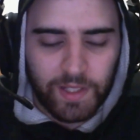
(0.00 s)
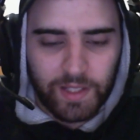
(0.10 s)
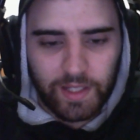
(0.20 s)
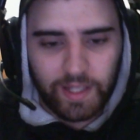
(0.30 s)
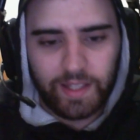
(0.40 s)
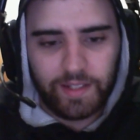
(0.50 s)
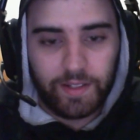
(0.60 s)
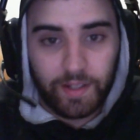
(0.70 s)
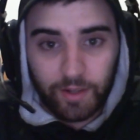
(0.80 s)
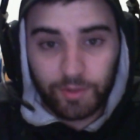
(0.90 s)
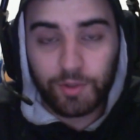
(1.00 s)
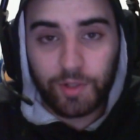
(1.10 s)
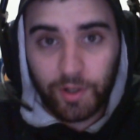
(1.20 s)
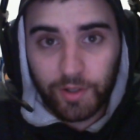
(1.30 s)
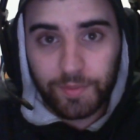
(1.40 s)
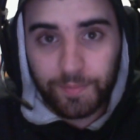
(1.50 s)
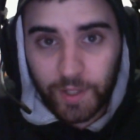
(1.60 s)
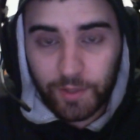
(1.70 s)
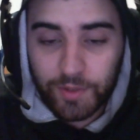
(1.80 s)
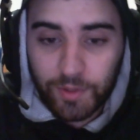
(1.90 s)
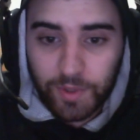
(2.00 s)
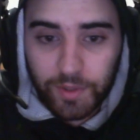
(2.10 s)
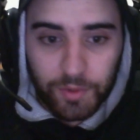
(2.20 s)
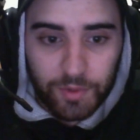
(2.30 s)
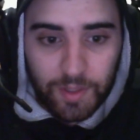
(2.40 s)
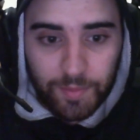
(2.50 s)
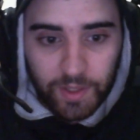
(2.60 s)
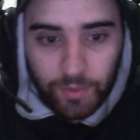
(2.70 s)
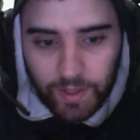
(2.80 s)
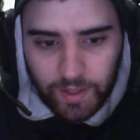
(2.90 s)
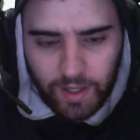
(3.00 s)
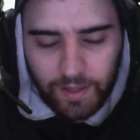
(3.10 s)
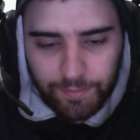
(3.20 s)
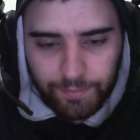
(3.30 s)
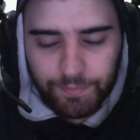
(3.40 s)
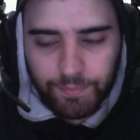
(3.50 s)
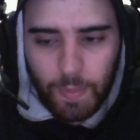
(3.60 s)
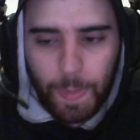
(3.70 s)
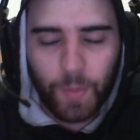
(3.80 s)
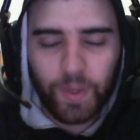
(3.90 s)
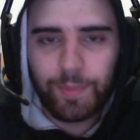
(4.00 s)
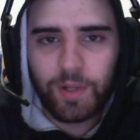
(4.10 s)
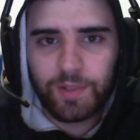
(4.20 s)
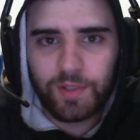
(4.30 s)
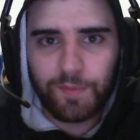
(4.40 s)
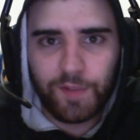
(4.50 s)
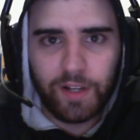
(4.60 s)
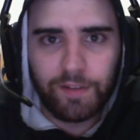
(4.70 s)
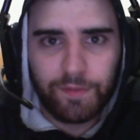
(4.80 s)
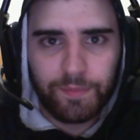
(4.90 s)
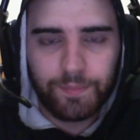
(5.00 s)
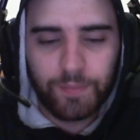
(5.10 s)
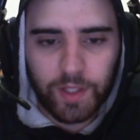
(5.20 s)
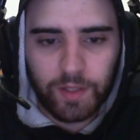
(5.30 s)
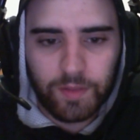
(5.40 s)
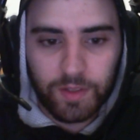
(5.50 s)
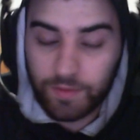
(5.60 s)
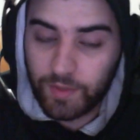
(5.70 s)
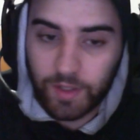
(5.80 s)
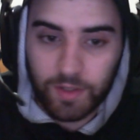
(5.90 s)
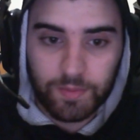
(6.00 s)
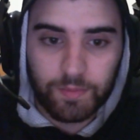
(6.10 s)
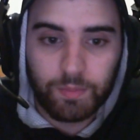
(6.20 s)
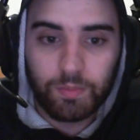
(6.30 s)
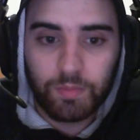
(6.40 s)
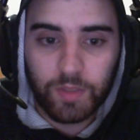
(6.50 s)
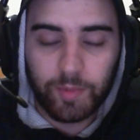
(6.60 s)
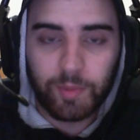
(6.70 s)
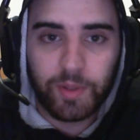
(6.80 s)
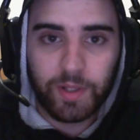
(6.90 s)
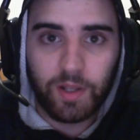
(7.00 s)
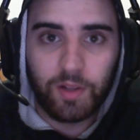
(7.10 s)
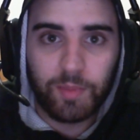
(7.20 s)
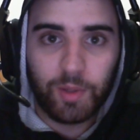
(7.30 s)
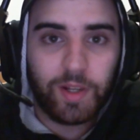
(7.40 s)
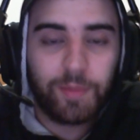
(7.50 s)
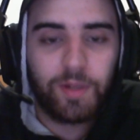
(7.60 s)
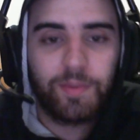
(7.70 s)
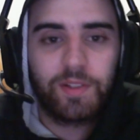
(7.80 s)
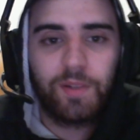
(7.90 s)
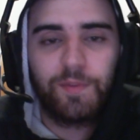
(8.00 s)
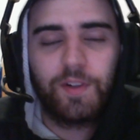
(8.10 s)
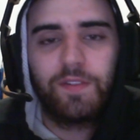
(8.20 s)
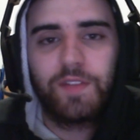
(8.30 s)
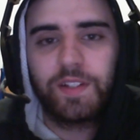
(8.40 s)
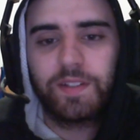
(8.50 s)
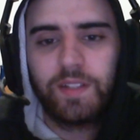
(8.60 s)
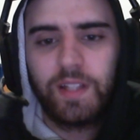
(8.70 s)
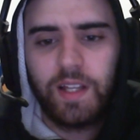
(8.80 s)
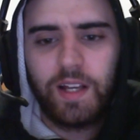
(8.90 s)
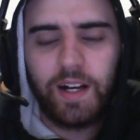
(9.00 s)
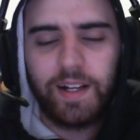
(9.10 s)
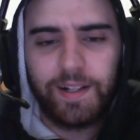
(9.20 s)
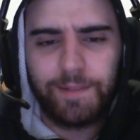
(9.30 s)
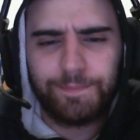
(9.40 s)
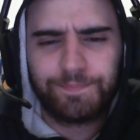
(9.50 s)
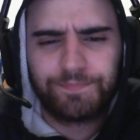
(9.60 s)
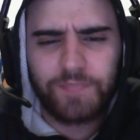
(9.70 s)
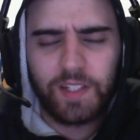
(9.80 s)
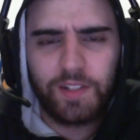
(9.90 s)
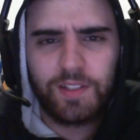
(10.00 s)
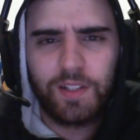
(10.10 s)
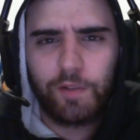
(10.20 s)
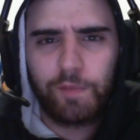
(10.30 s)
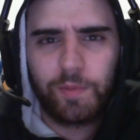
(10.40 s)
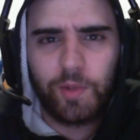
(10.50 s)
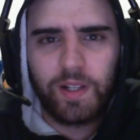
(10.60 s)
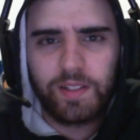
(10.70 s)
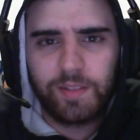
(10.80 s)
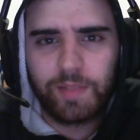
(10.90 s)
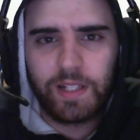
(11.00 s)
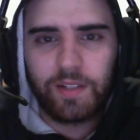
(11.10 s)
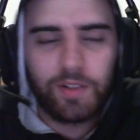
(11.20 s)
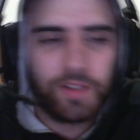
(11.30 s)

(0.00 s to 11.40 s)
And I'll do COD. I also want to do something where when I put up the top five thing, this video is gonna be pretty long, but when I put up the top five thing, I noticed a lot of people asking me like, oh,